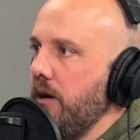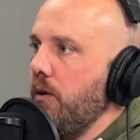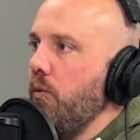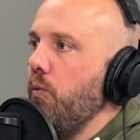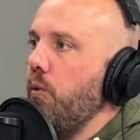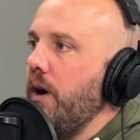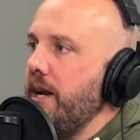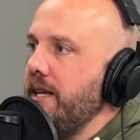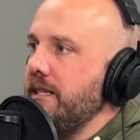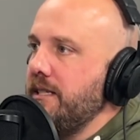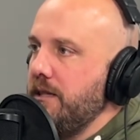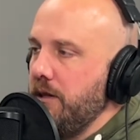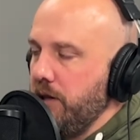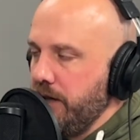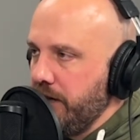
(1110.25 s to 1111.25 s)
What is
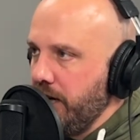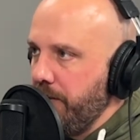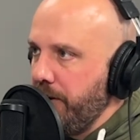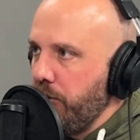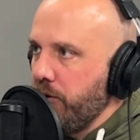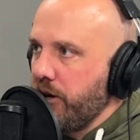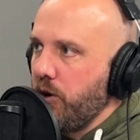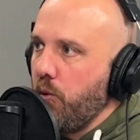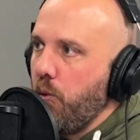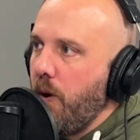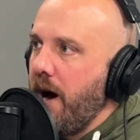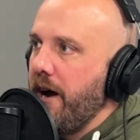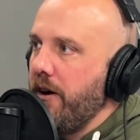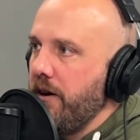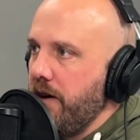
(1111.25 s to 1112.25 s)
going to be
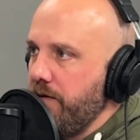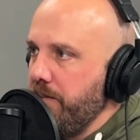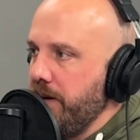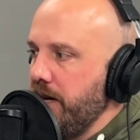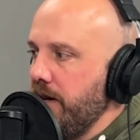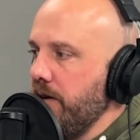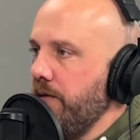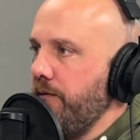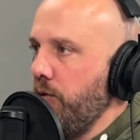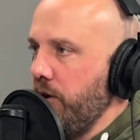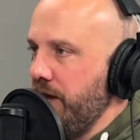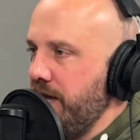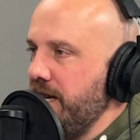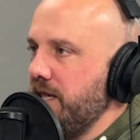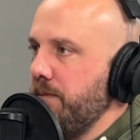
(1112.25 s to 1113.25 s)
required of me for
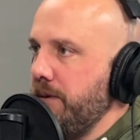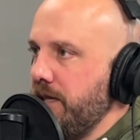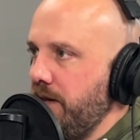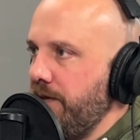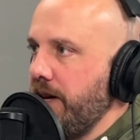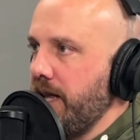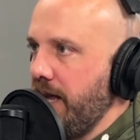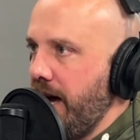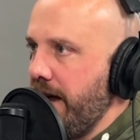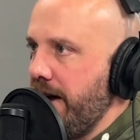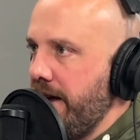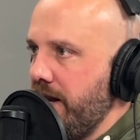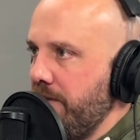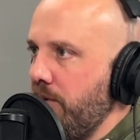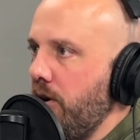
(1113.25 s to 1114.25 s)
this specific line
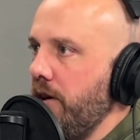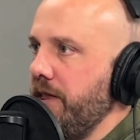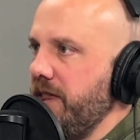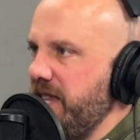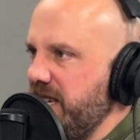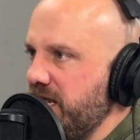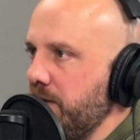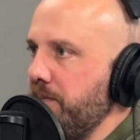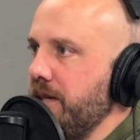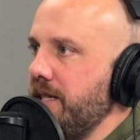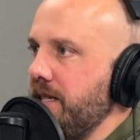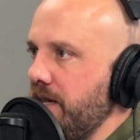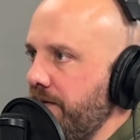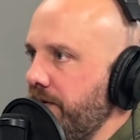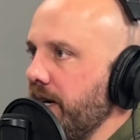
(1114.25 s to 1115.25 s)
item on this
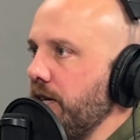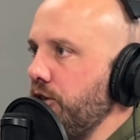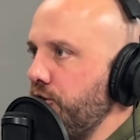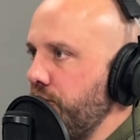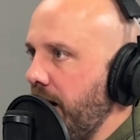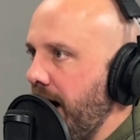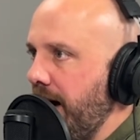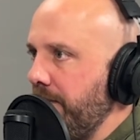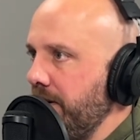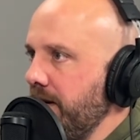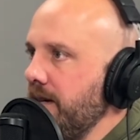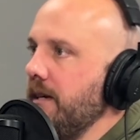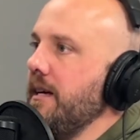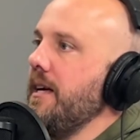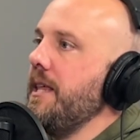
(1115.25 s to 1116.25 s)
specific job?
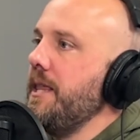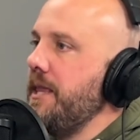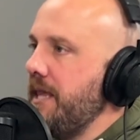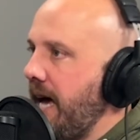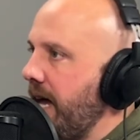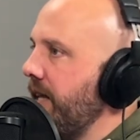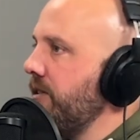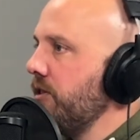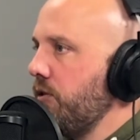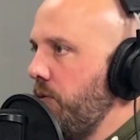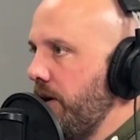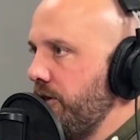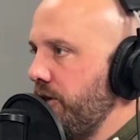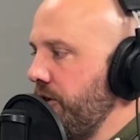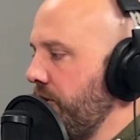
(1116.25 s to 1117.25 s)
That is the
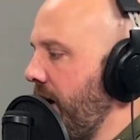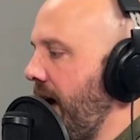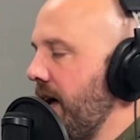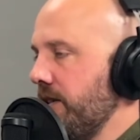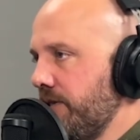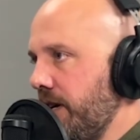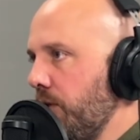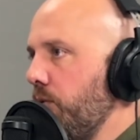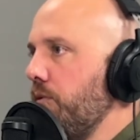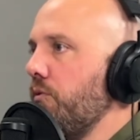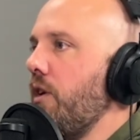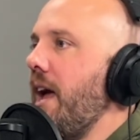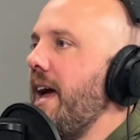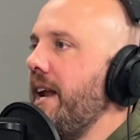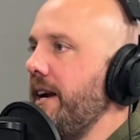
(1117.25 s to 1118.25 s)
question you're asking when
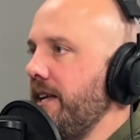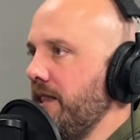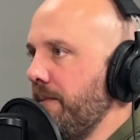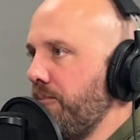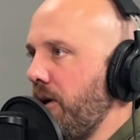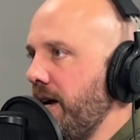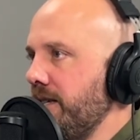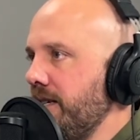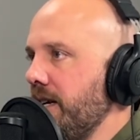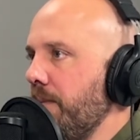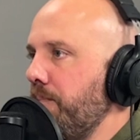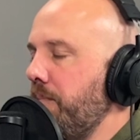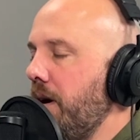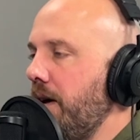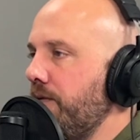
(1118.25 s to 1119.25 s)
we're editing the pricing
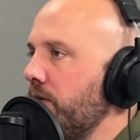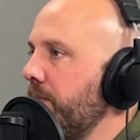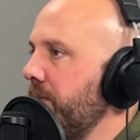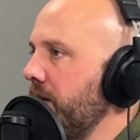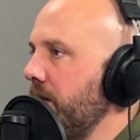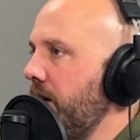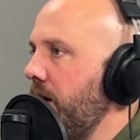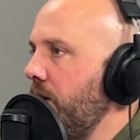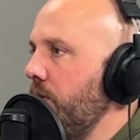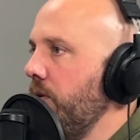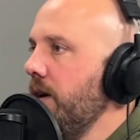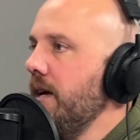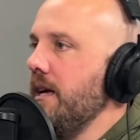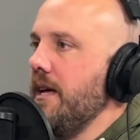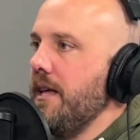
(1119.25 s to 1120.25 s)
above or below
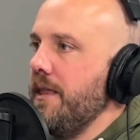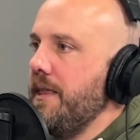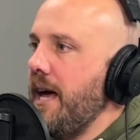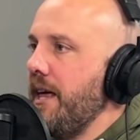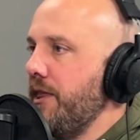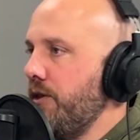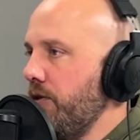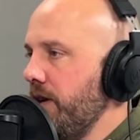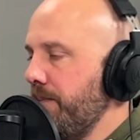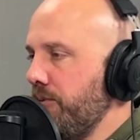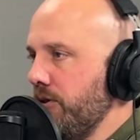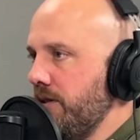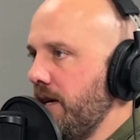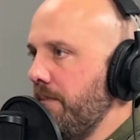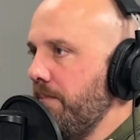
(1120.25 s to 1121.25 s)
that
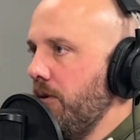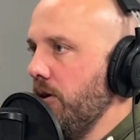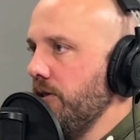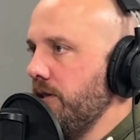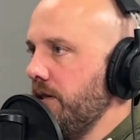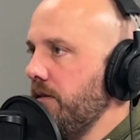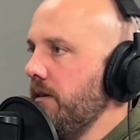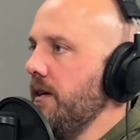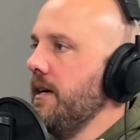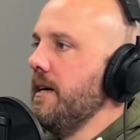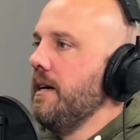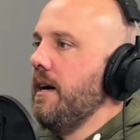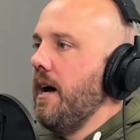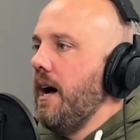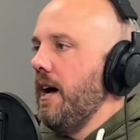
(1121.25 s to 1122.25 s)
30% margin.
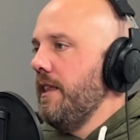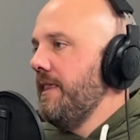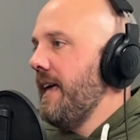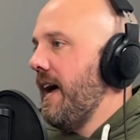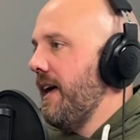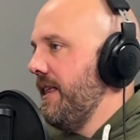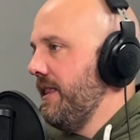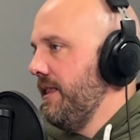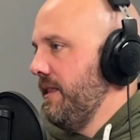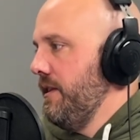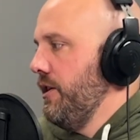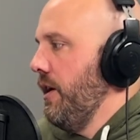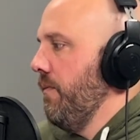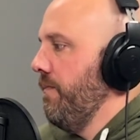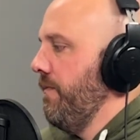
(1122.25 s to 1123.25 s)

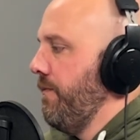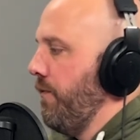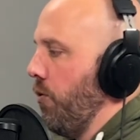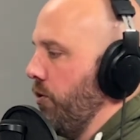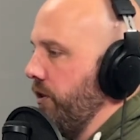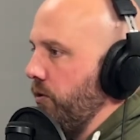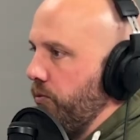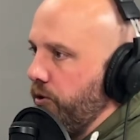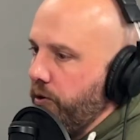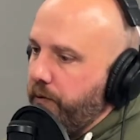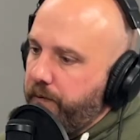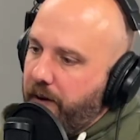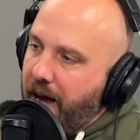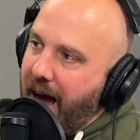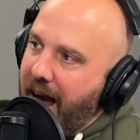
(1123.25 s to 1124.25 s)
For the
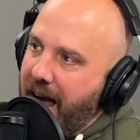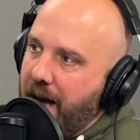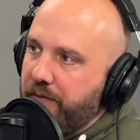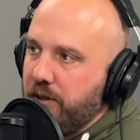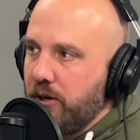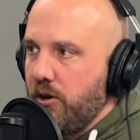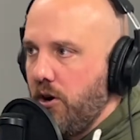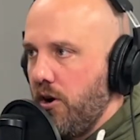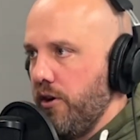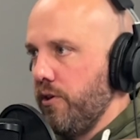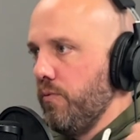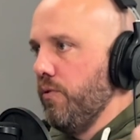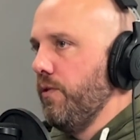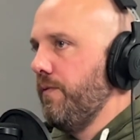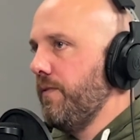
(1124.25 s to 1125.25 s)
roof, I have to call the
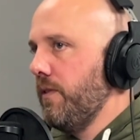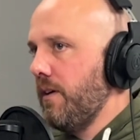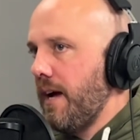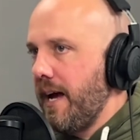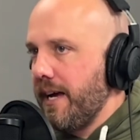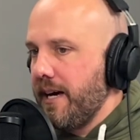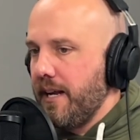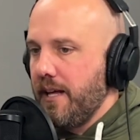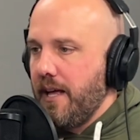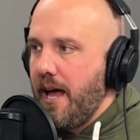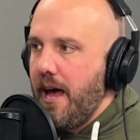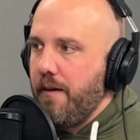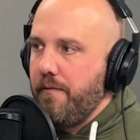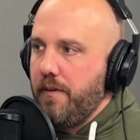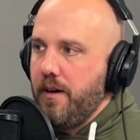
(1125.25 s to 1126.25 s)
roofer. I got to
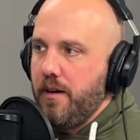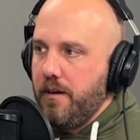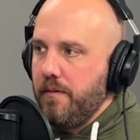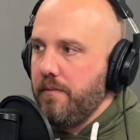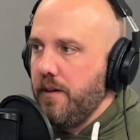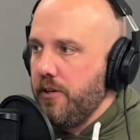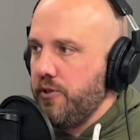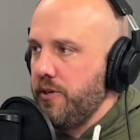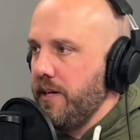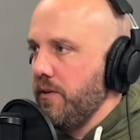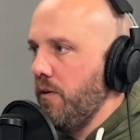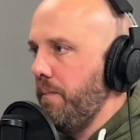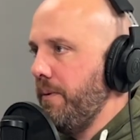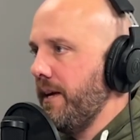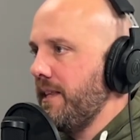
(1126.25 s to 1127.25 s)
have a
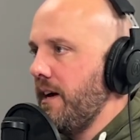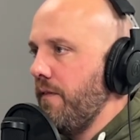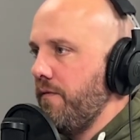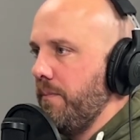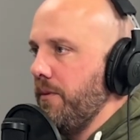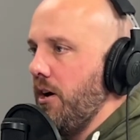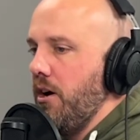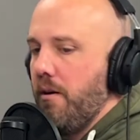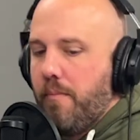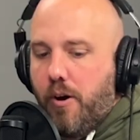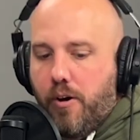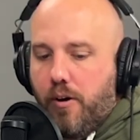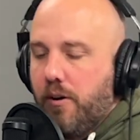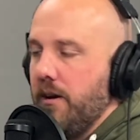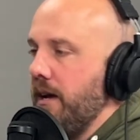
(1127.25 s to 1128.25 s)
shingle picked out from the
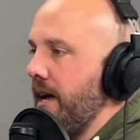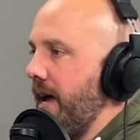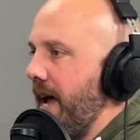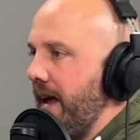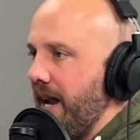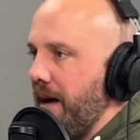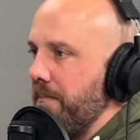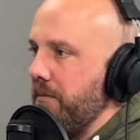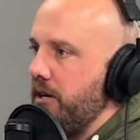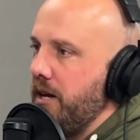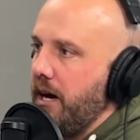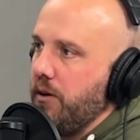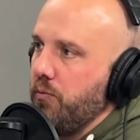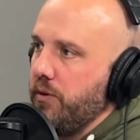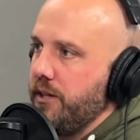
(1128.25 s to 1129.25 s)
homeowner, and I'm
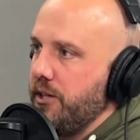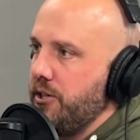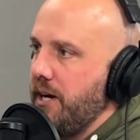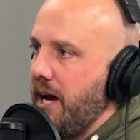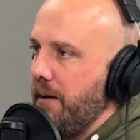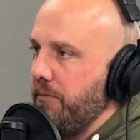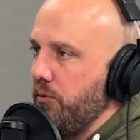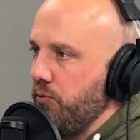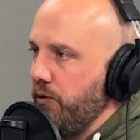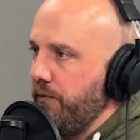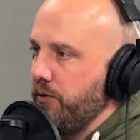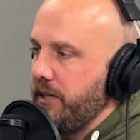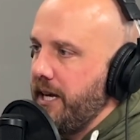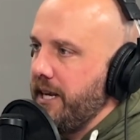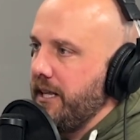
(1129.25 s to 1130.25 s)
done with the job. The
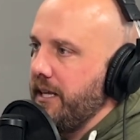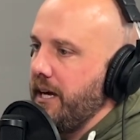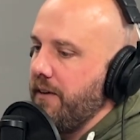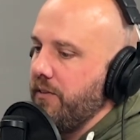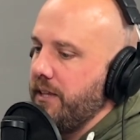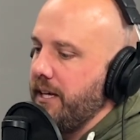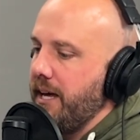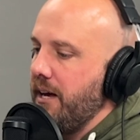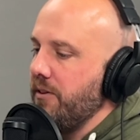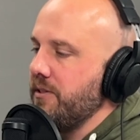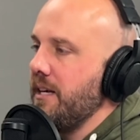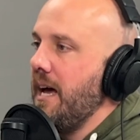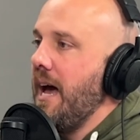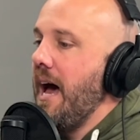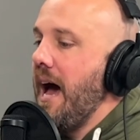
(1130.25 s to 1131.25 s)
roofer's handling everything else.
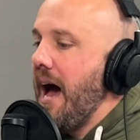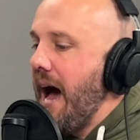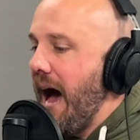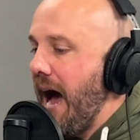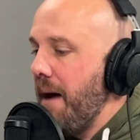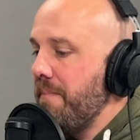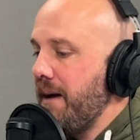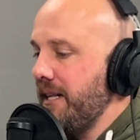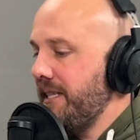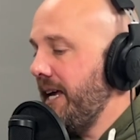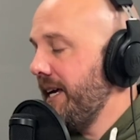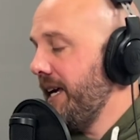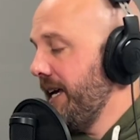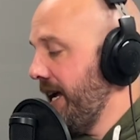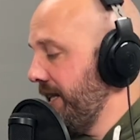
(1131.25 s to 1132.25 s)
I'm not
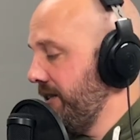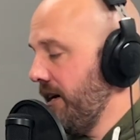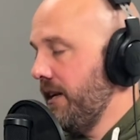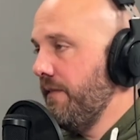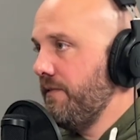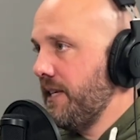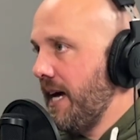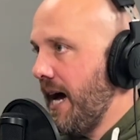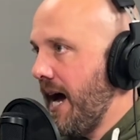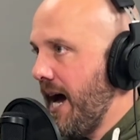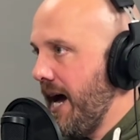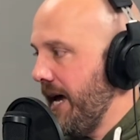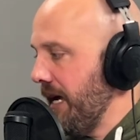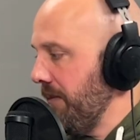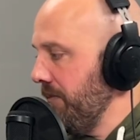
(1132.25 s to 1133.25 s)
taking a ton of
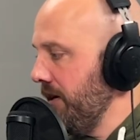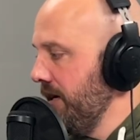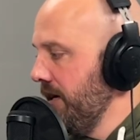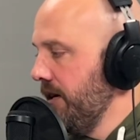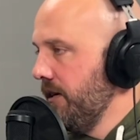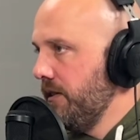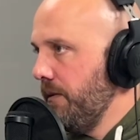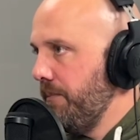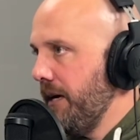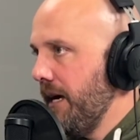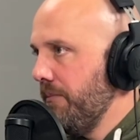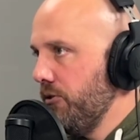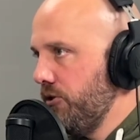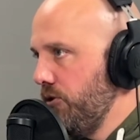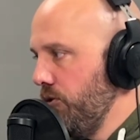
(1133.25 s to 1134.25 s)
time to be
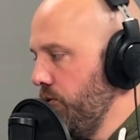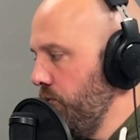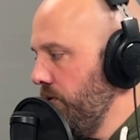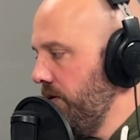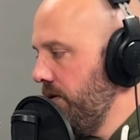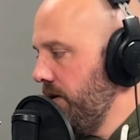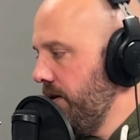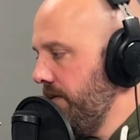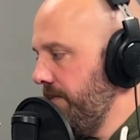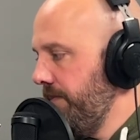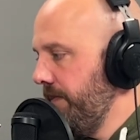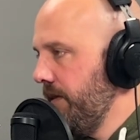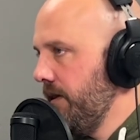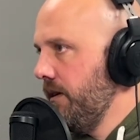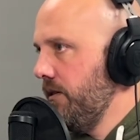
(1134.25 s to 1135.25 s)
able to
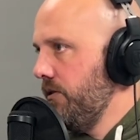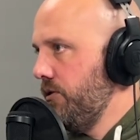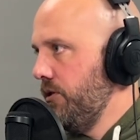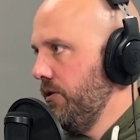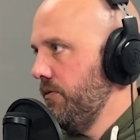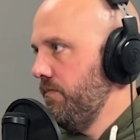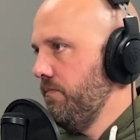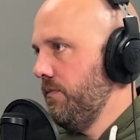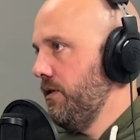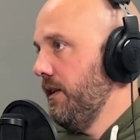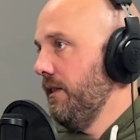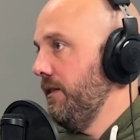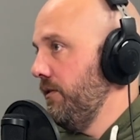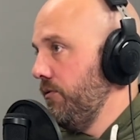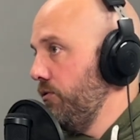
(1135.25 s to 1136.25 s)

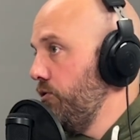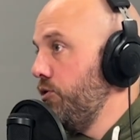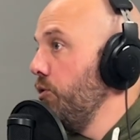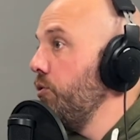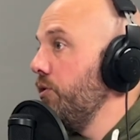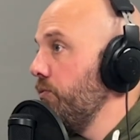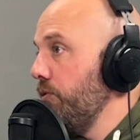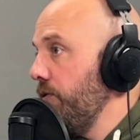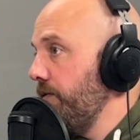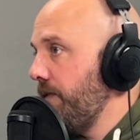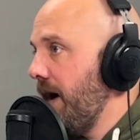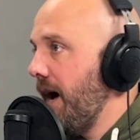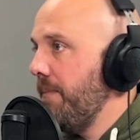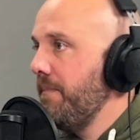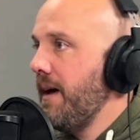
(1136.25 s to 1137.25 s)
do the roof.
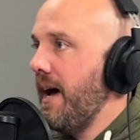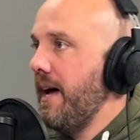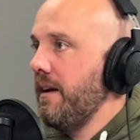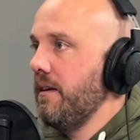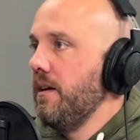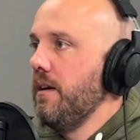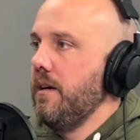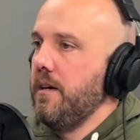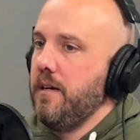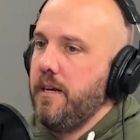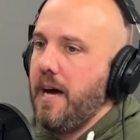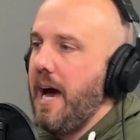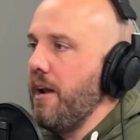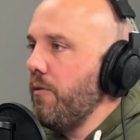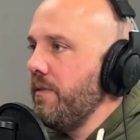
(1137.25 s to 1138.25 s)
I
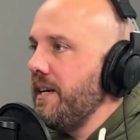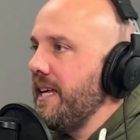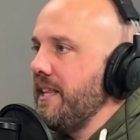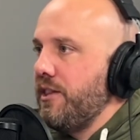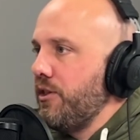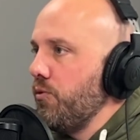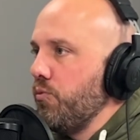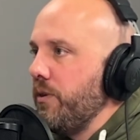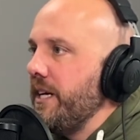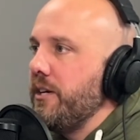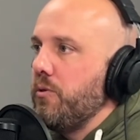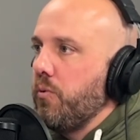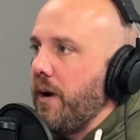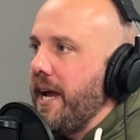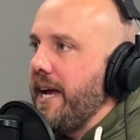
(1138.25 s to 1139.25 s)
don't need
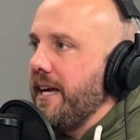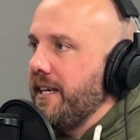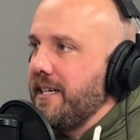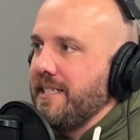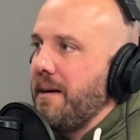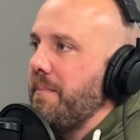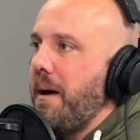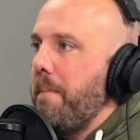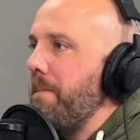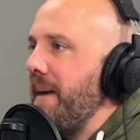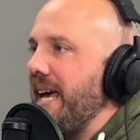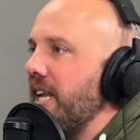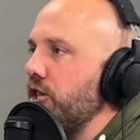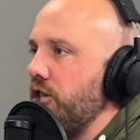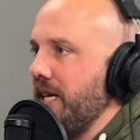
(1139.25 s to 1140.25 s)
$3,000 because I'm not
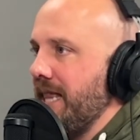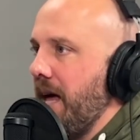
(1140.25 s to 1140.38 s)
managing that.